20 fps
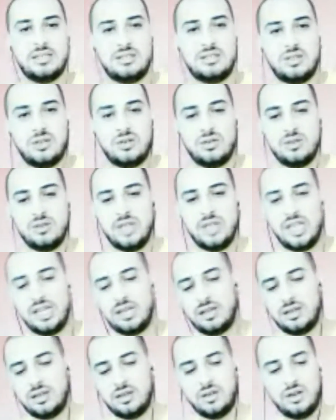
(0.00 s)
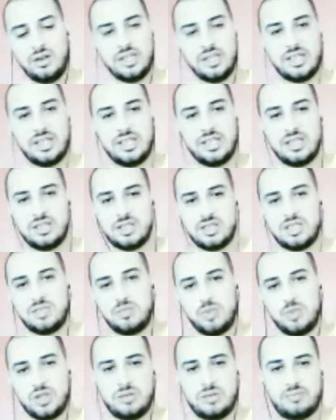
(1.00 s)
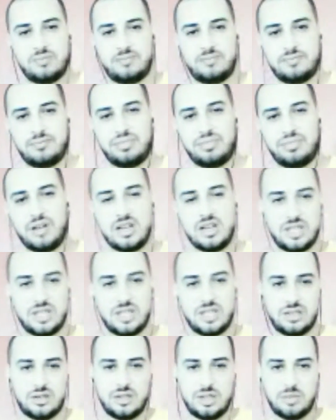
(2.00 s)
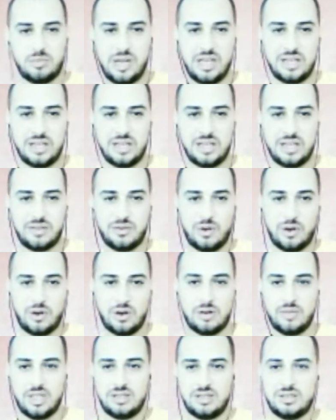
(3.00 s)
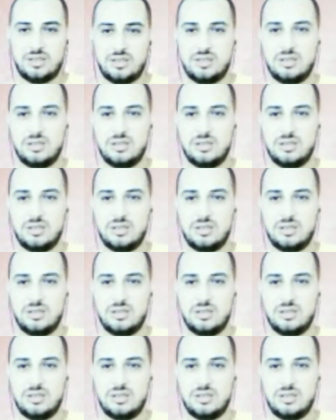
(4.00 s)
So like you're not gonna just put your project on the platform and